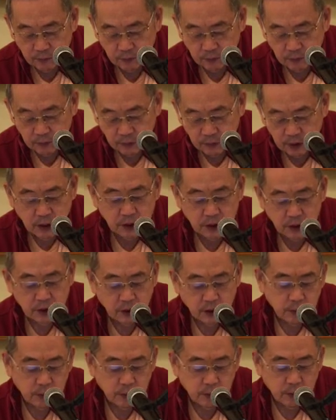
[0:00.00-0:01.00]
There are many,
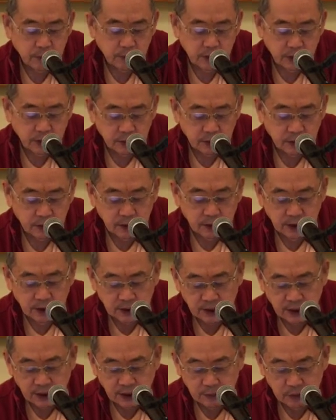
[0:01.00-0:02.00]
many examples
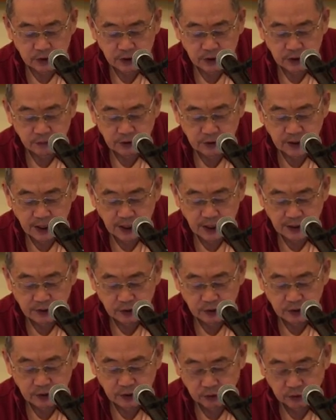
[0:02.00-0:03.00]
of this attitude.
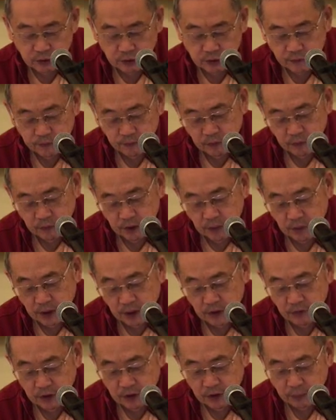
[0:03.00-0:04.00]
Madhavendra
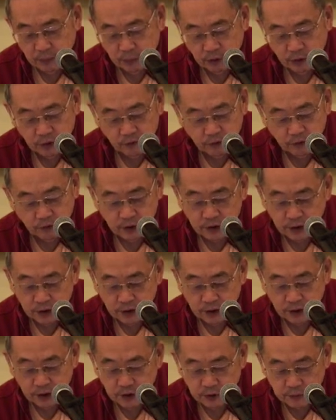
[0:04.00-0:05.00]
Puri, for instance,
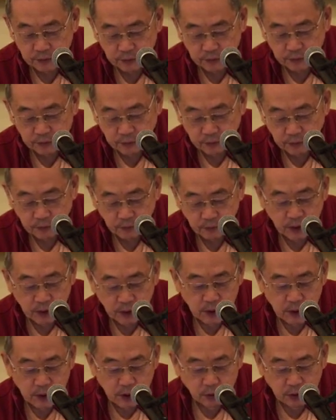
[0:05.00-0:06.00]
would
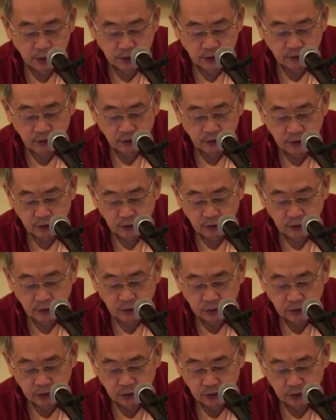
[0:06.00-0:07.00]
never go
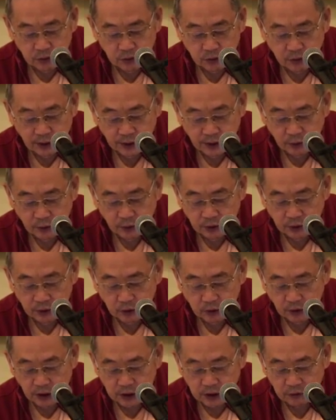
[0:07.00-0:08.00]
to anyone to ask for
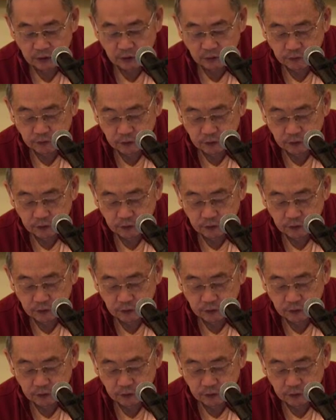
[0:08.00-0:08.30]
food.